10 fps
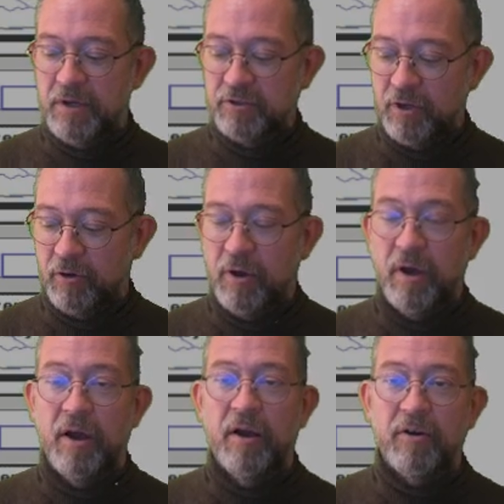So
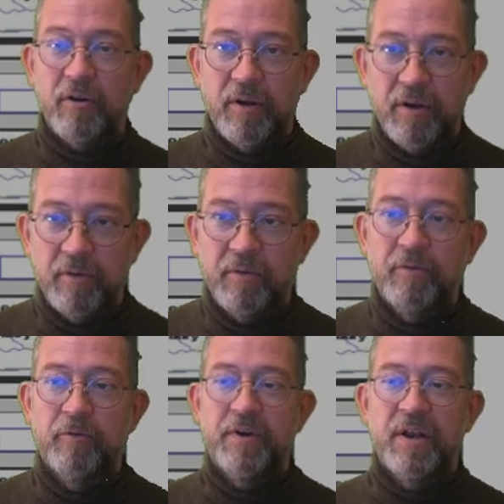
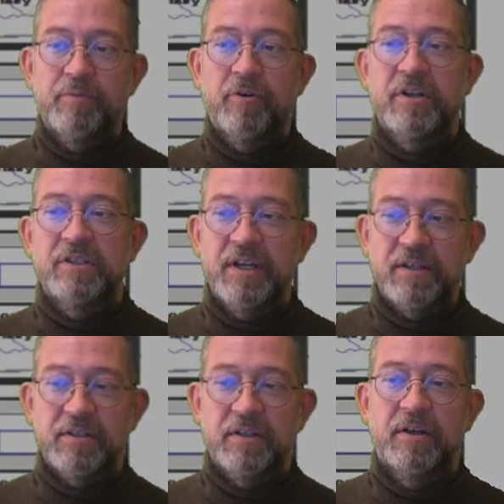within a
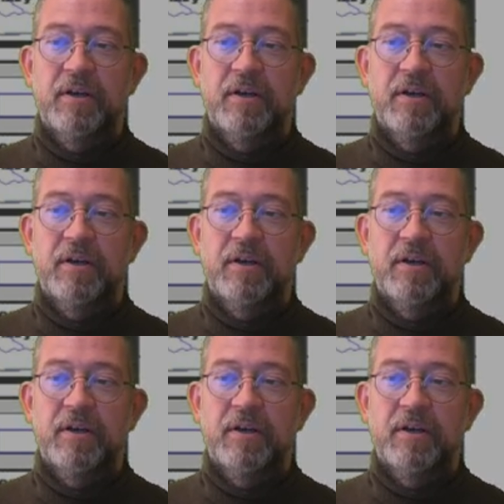project